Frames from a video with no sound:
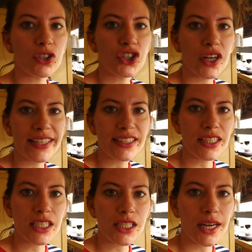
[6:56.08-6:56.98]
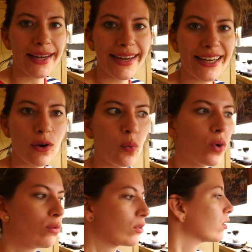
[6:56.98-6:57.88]
Trying to decide
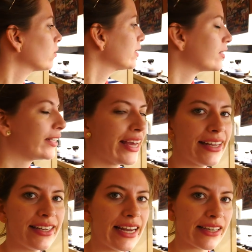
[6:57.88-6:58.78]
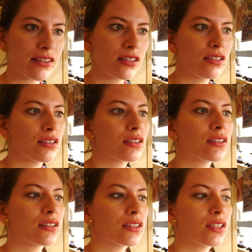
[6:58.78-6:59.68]
what we're going to get next.
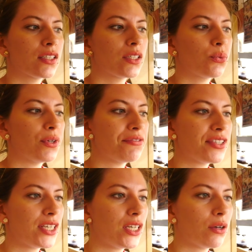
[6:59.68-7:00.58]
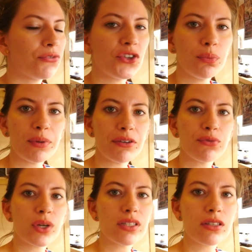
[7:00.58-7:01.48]
We've seen a few
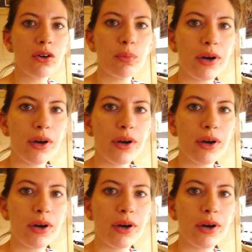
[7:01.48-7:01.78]
beef ones go